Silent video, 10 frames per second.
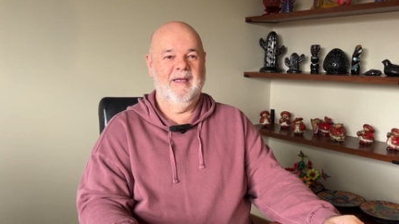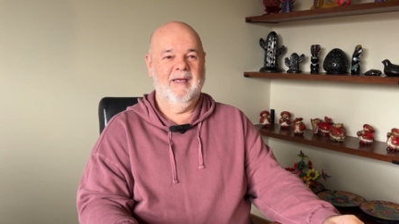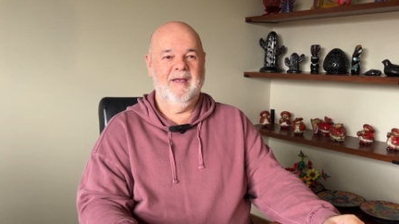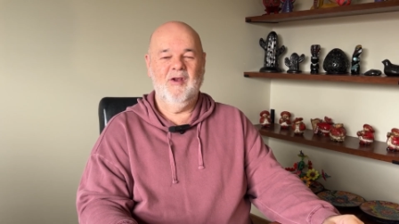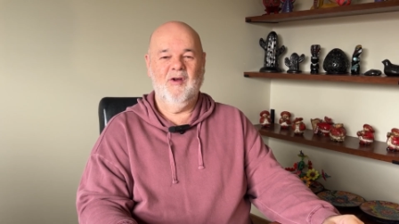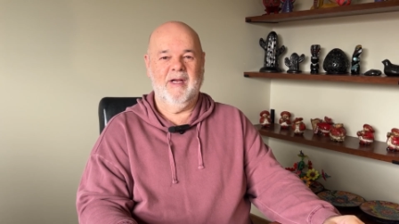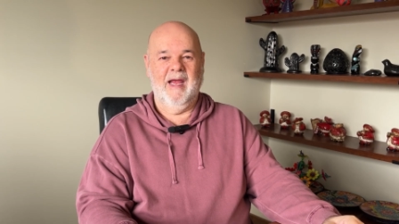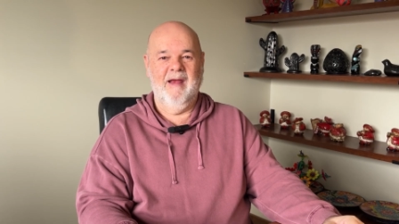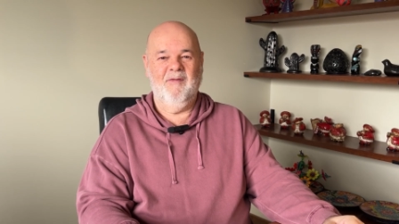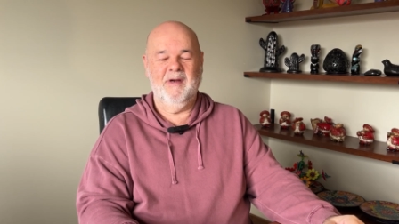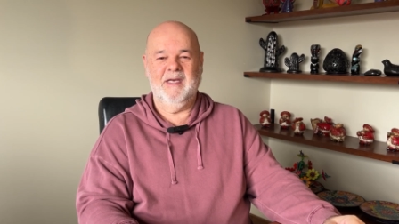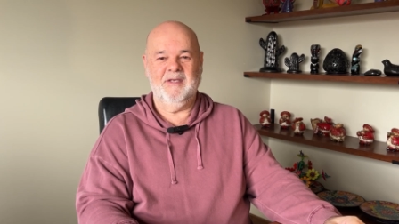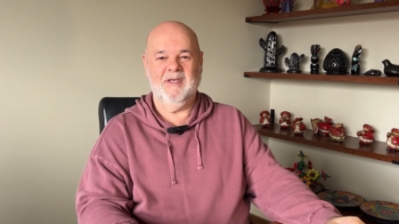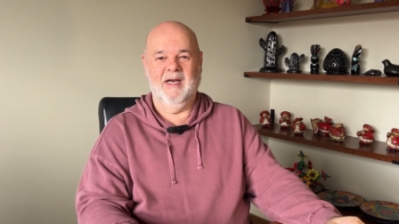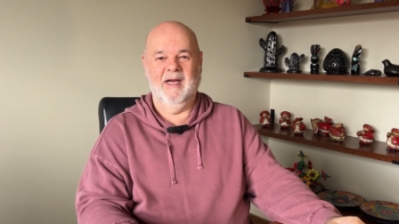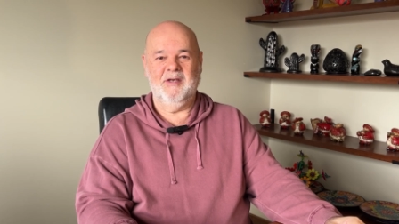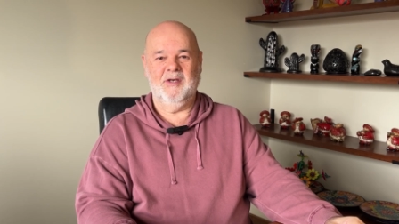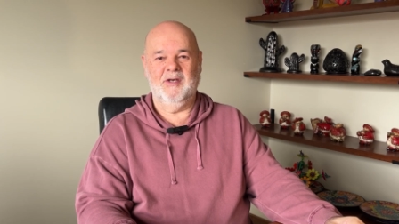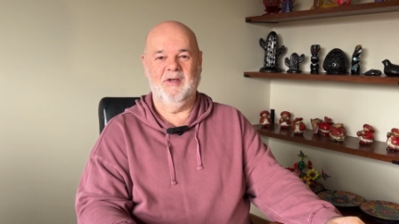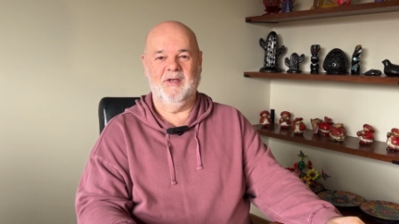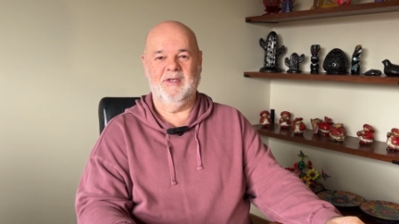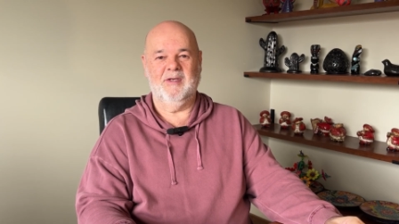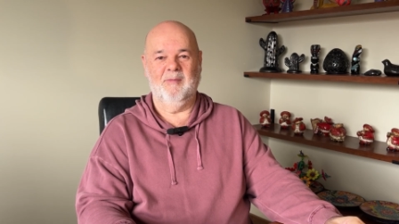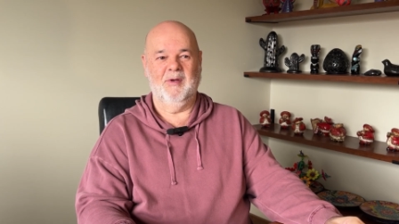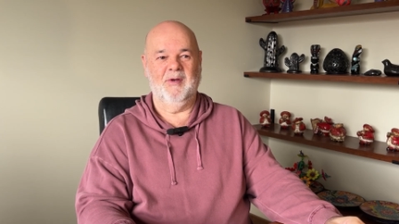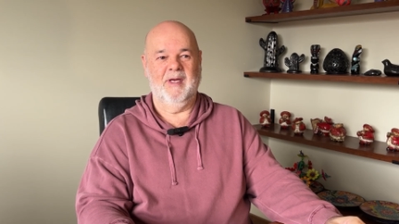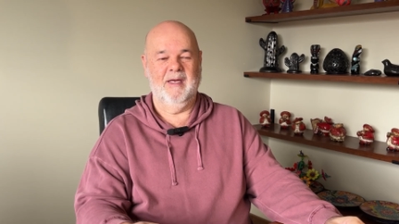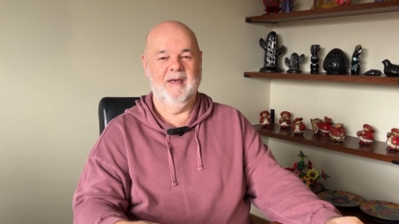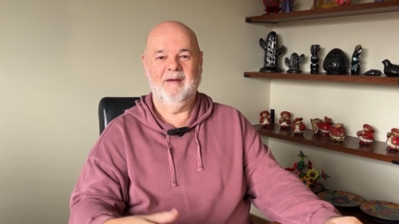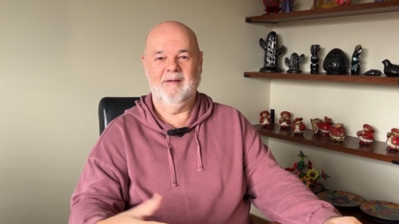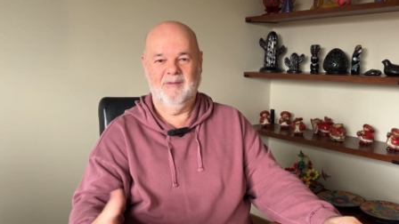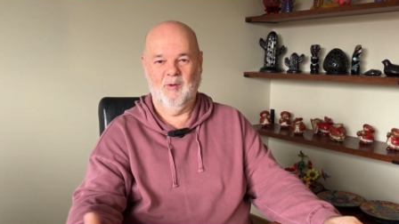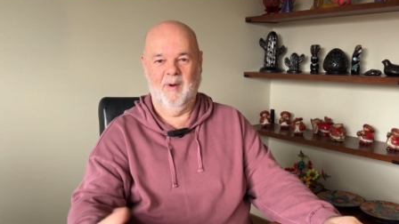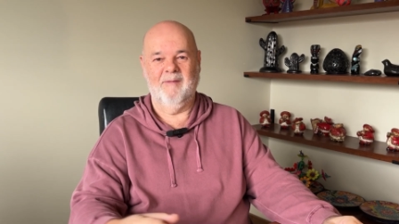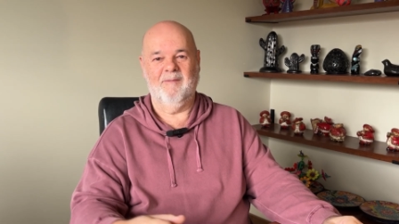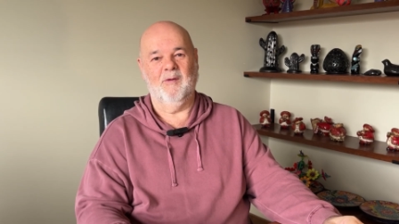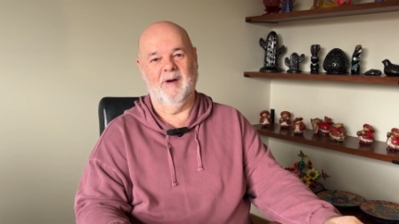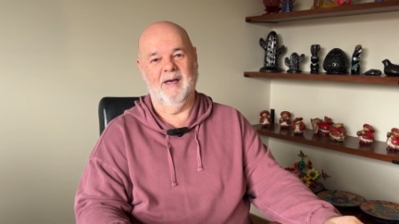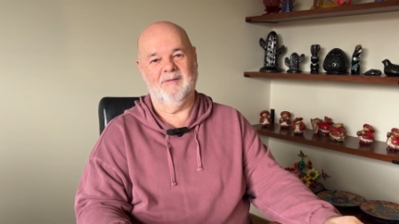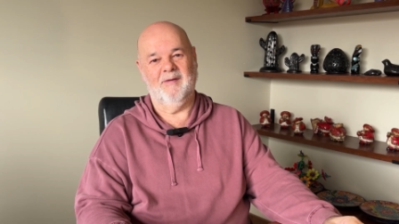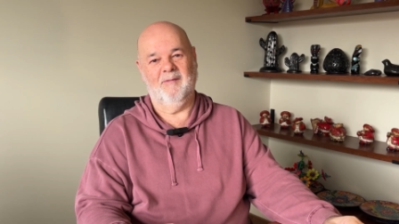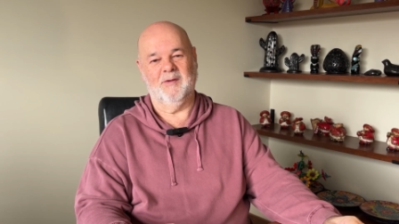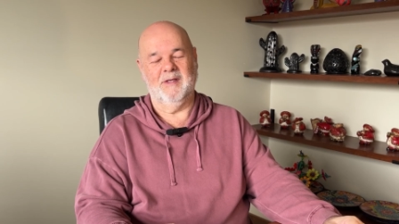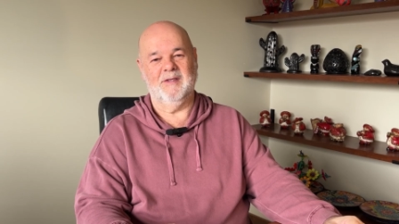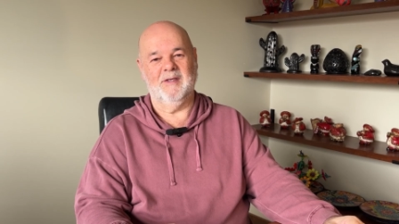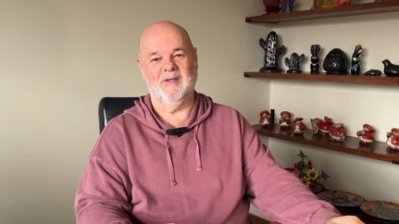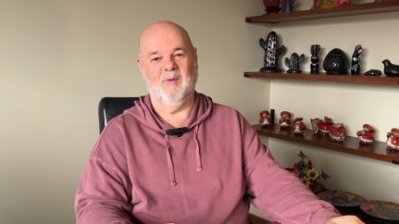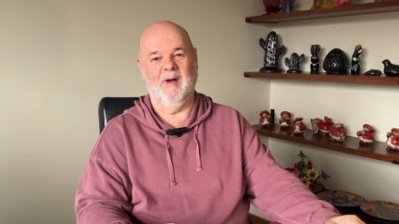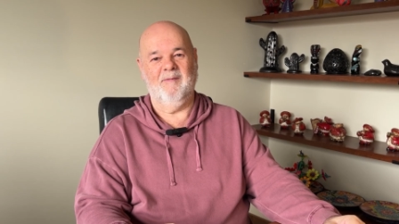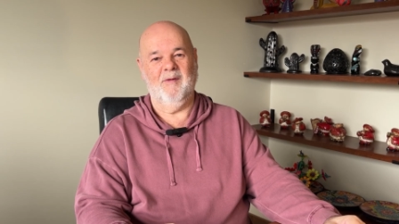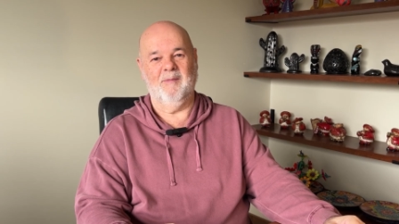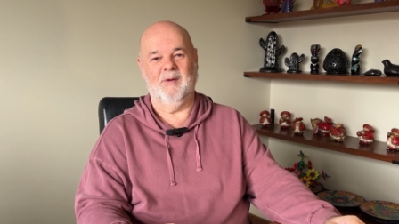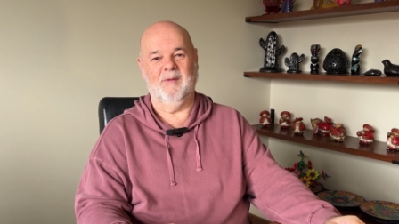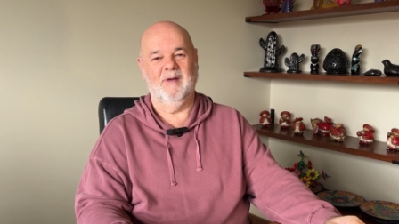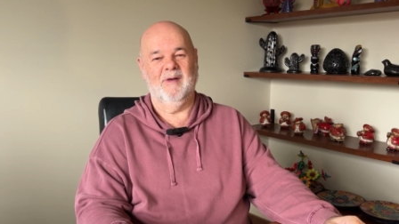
And not every destination needs to be 24-hour travel distance away from you.